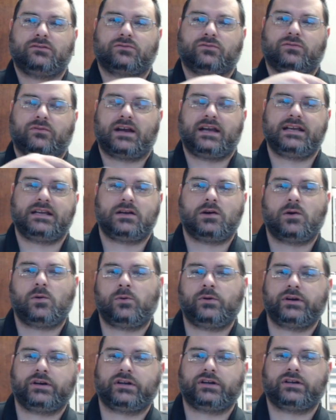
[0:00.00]
right
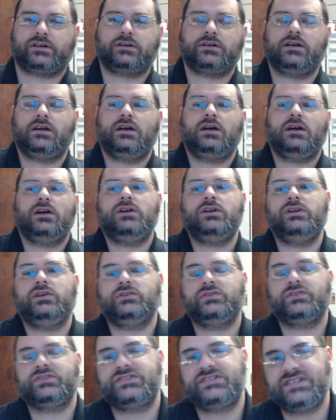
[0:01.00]
corner,
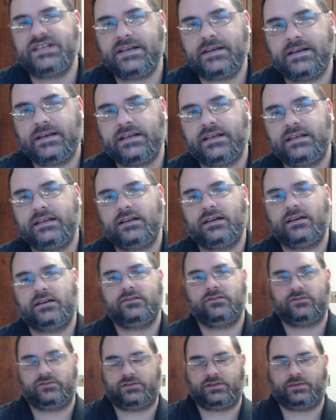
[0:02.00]
you'll see
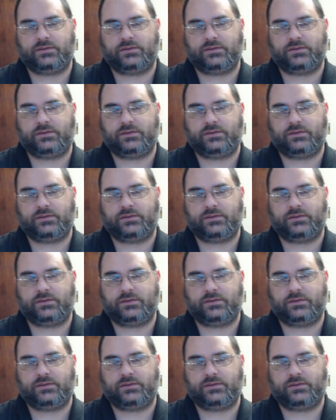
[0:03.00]
the